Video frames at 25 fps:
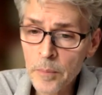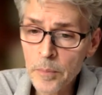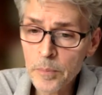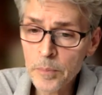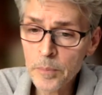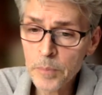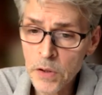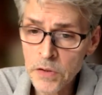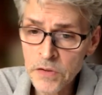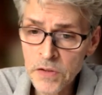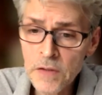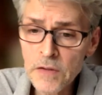
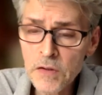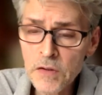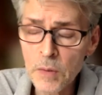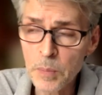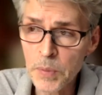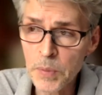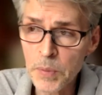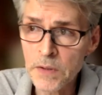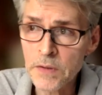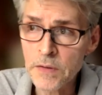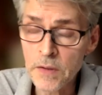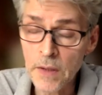
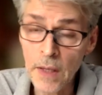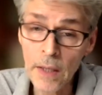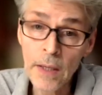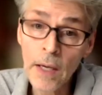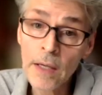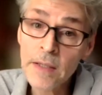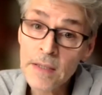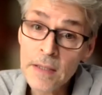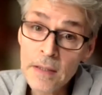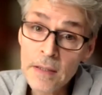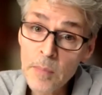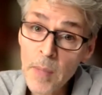participants, and
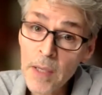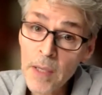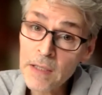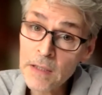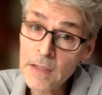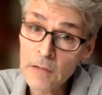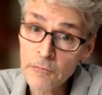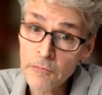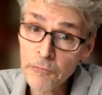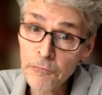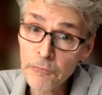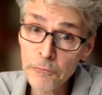I did
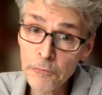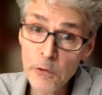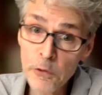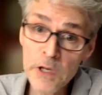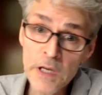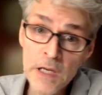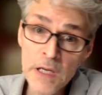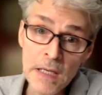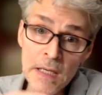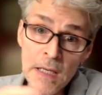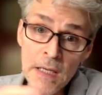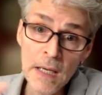make it
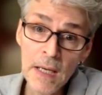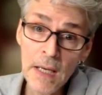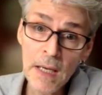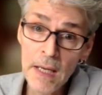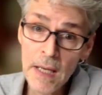free.